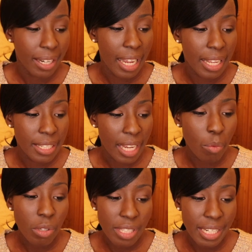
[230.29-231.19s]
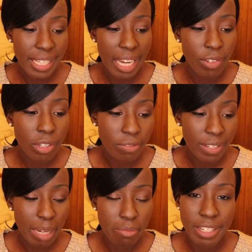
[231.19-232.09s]
And I wanted it to have enough
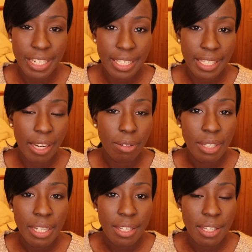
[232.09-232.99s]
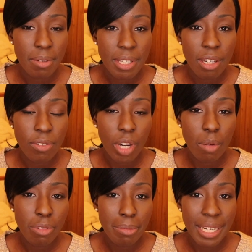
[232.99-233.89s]
elaborate detail. So there was a lot of
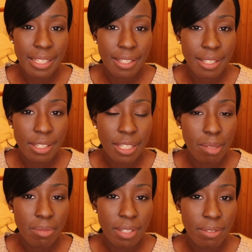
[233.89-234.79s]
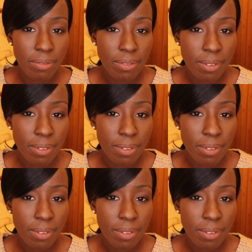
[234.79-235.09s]
compromises in terms of